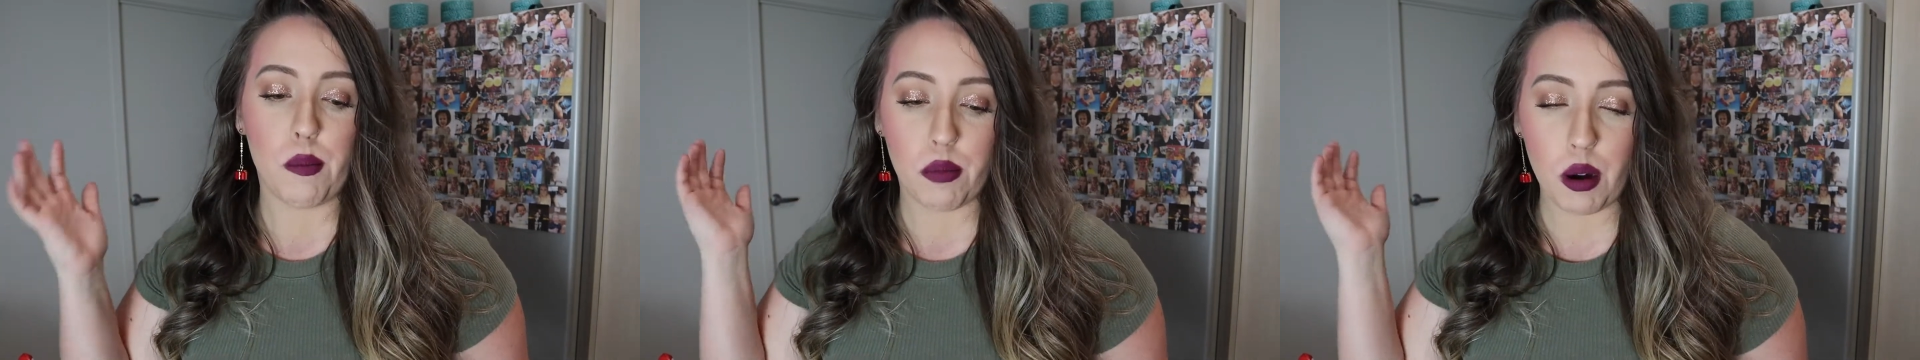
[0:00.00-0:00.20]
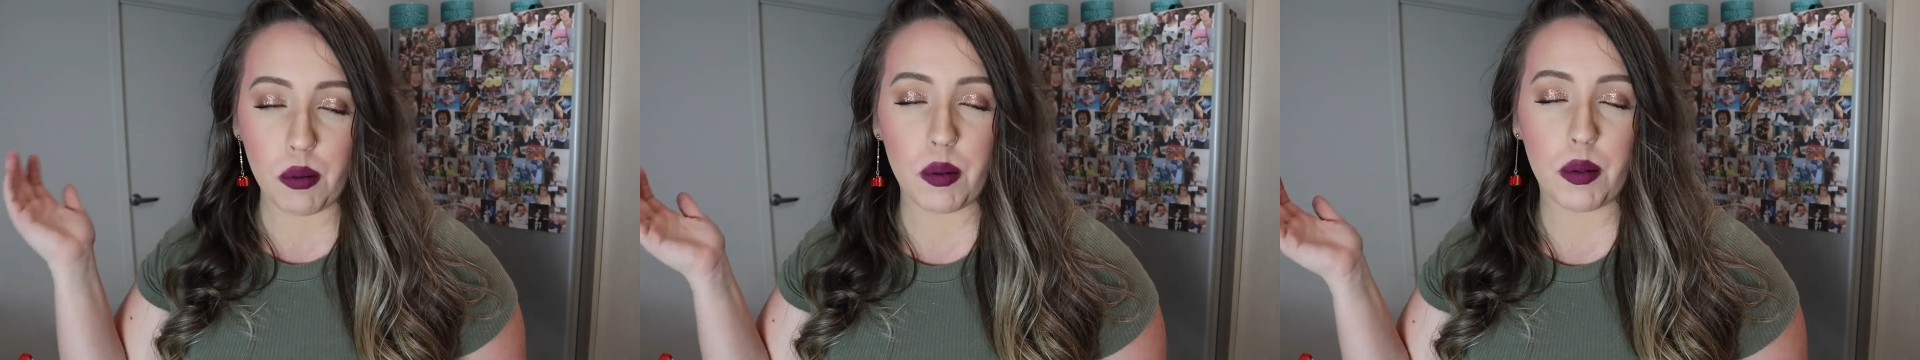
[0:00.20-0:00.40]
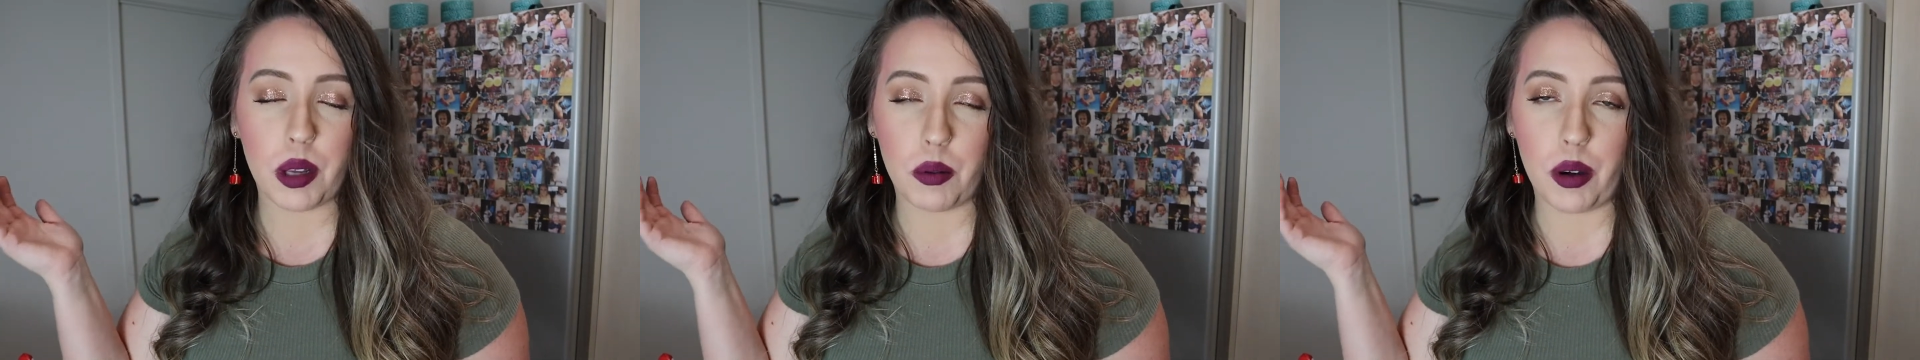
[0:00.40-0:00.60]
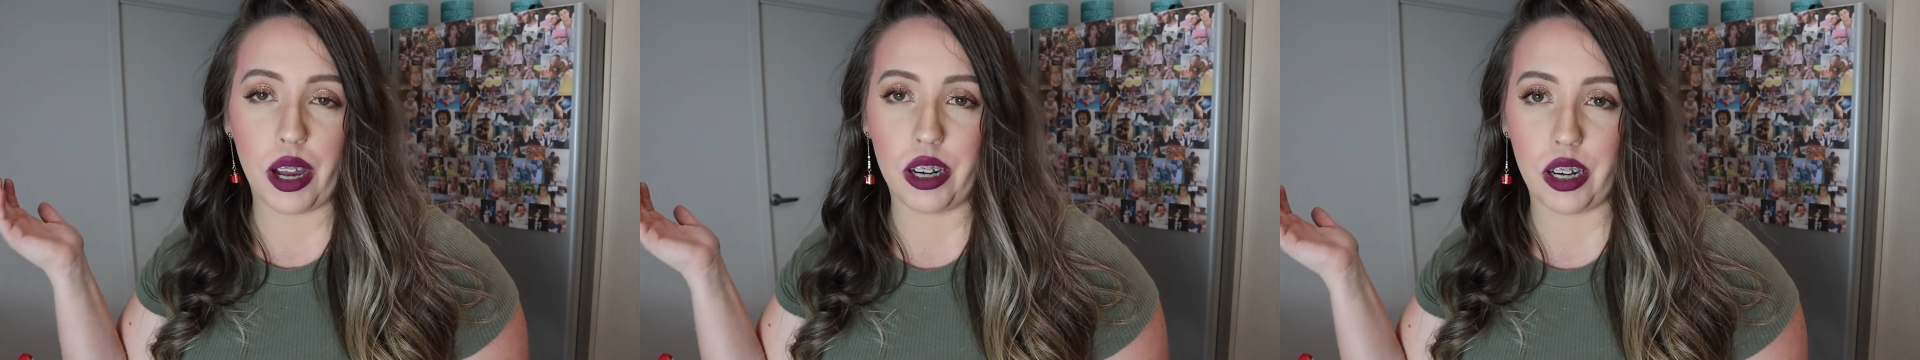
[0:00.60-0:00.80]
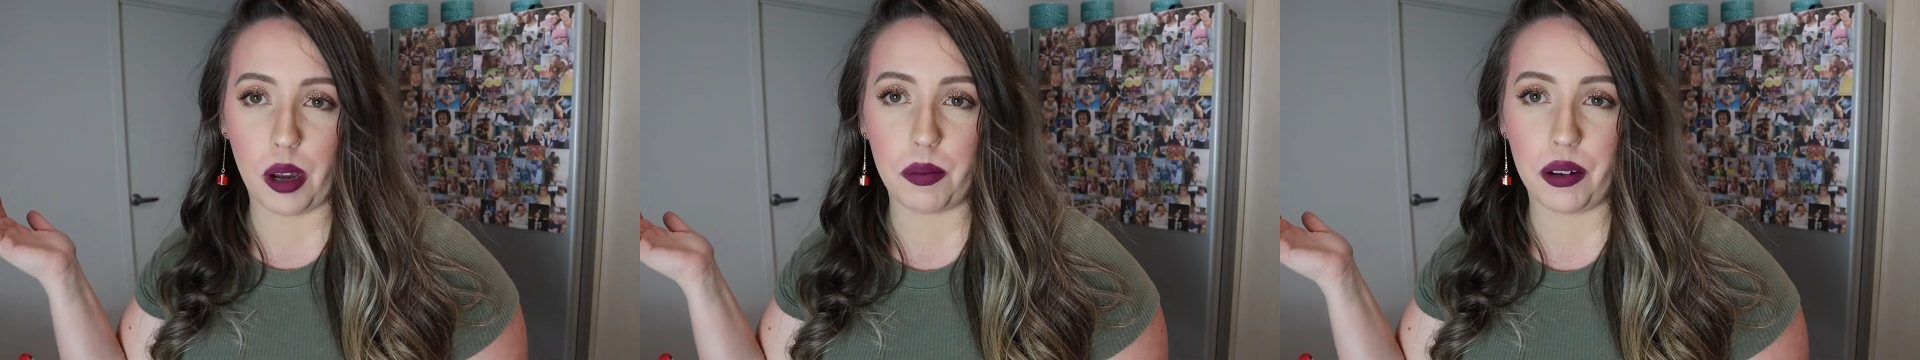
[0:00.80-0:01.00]
Probably will
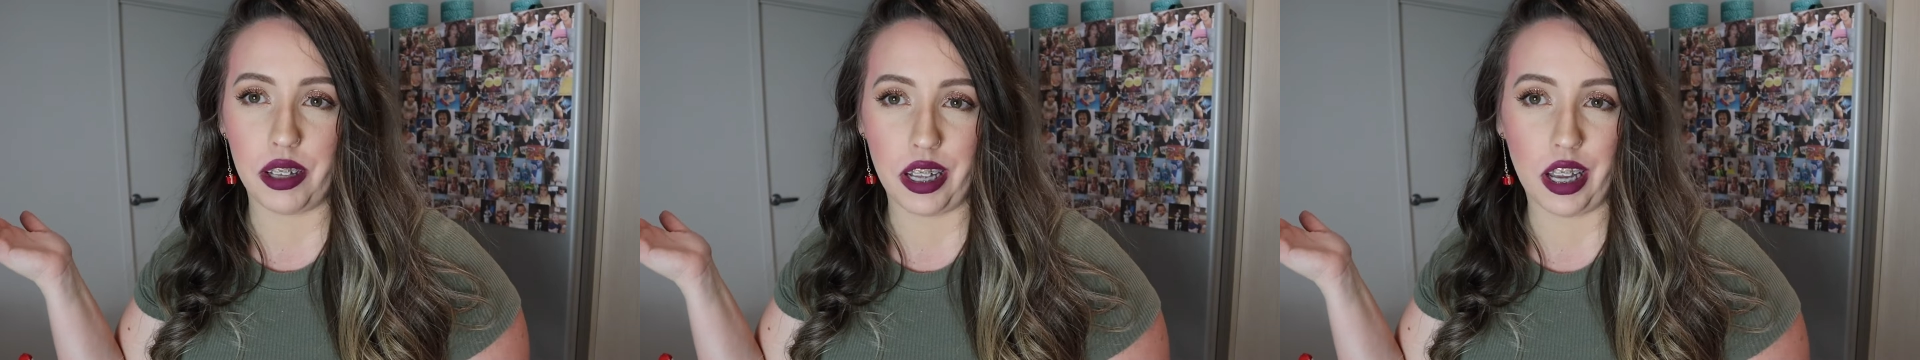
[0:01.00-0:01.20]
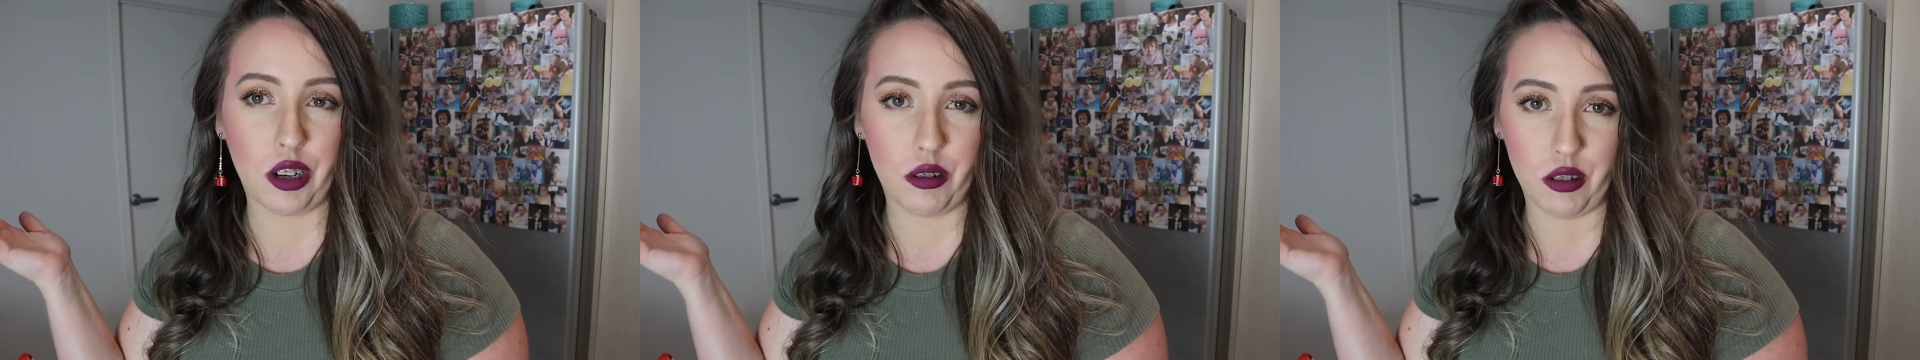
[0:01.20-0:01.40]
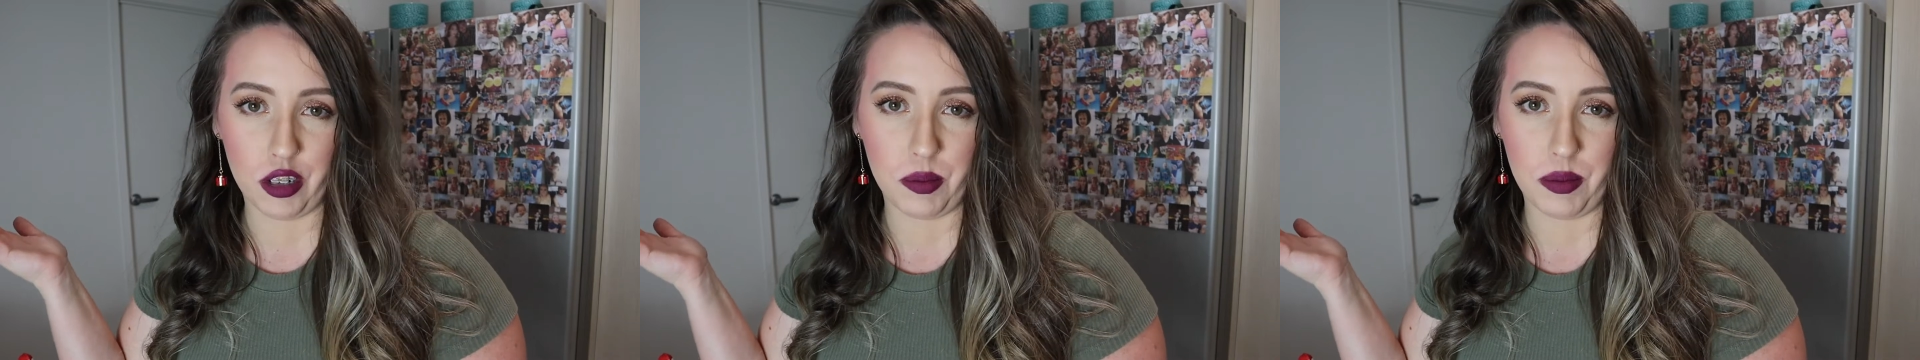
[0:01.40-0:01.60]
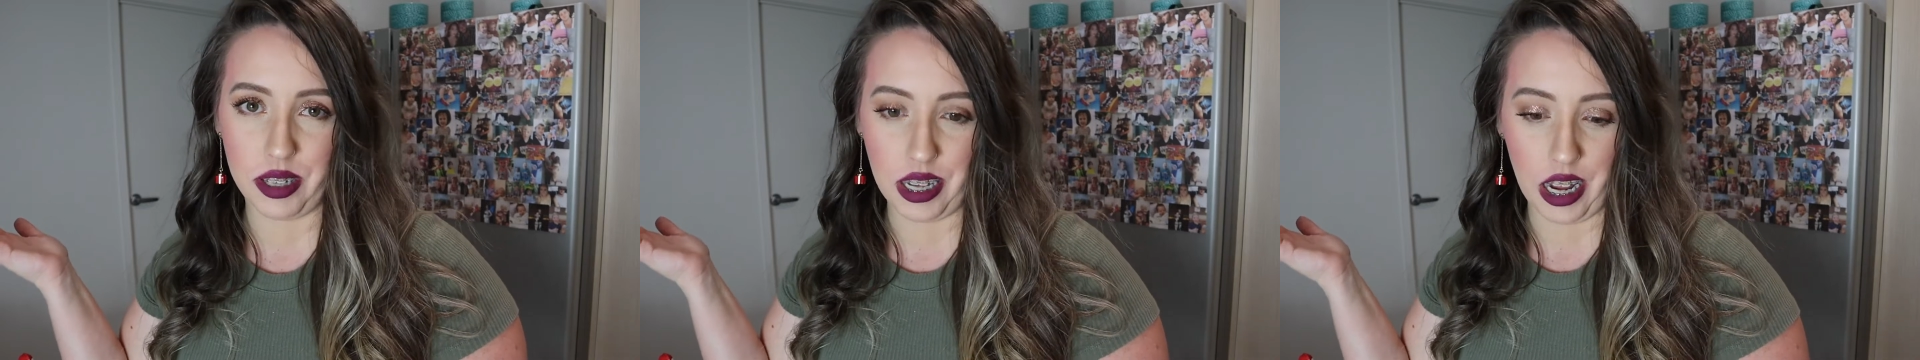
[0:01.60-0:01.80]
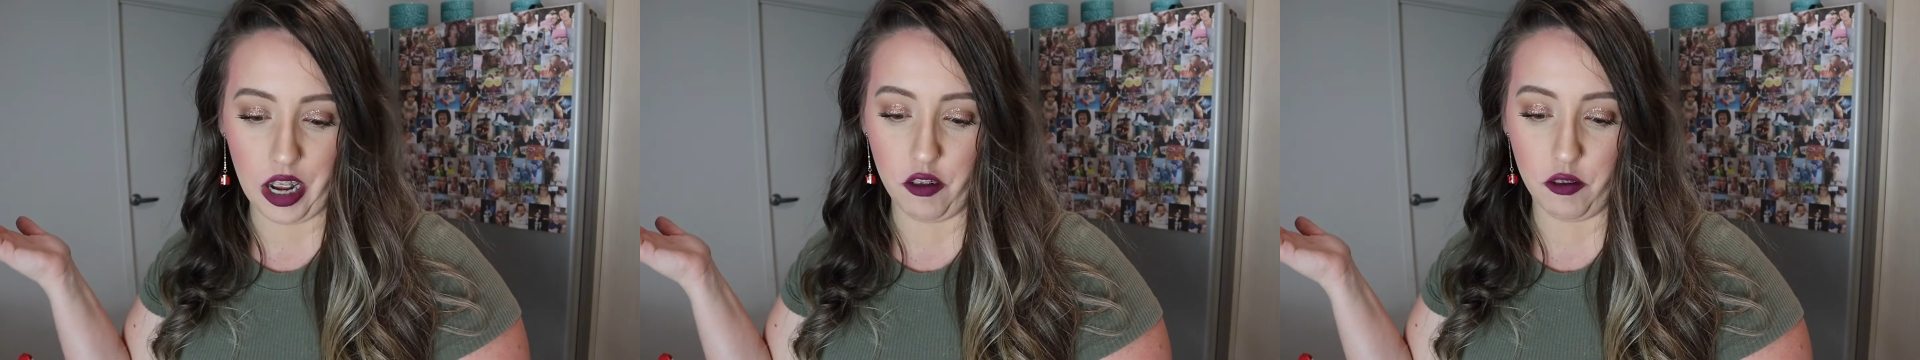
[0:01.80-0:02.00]
end up in their
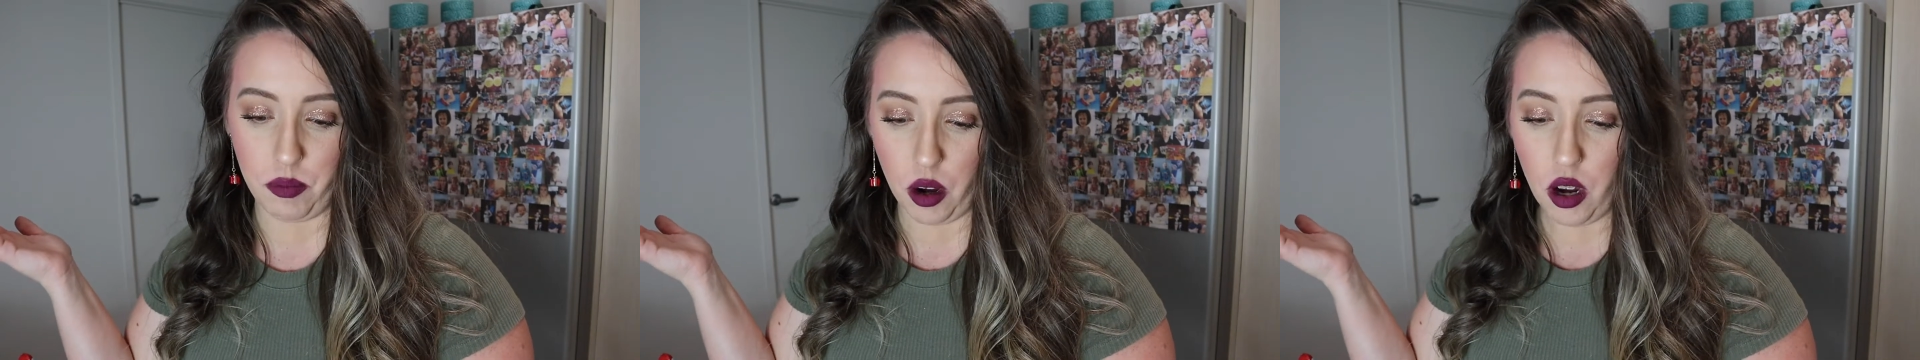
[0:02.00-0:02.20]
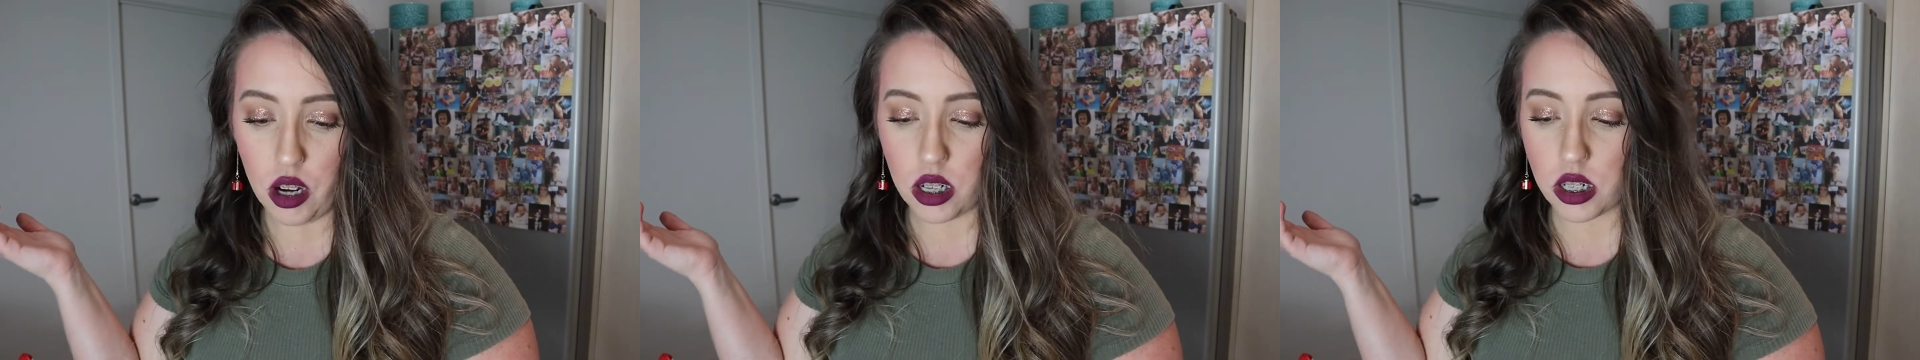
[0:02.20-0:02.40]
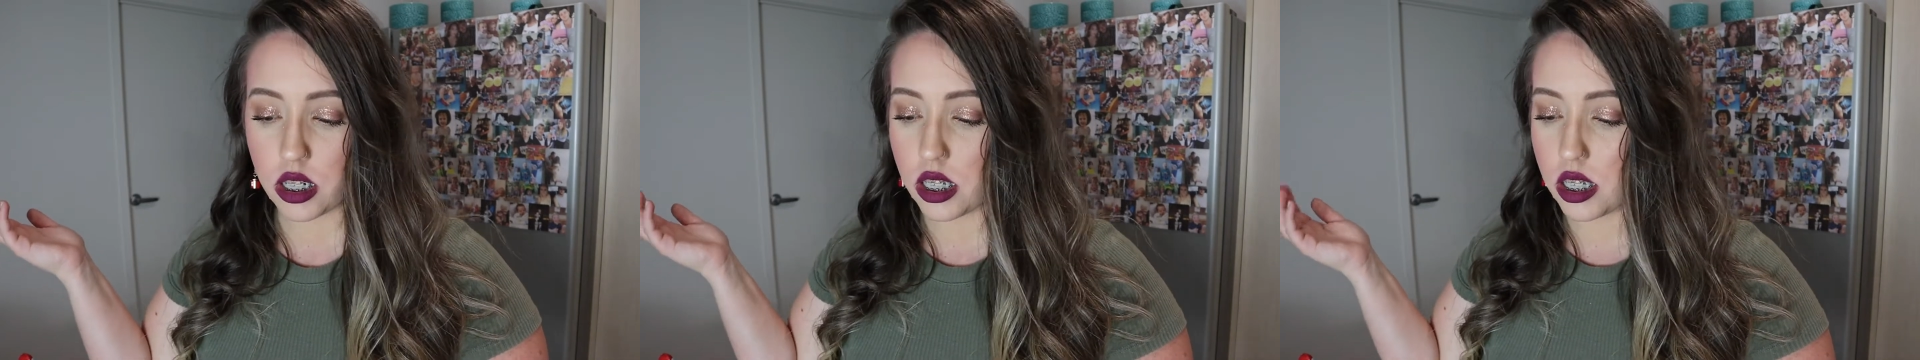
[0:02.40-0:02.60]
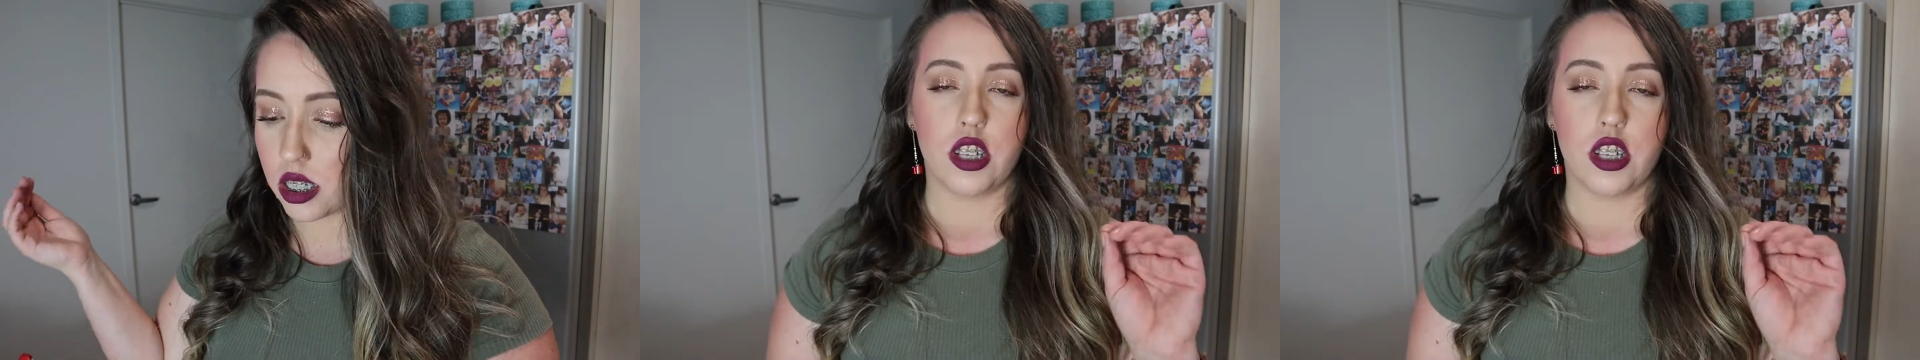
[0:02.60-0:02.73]
Christmas Eve box.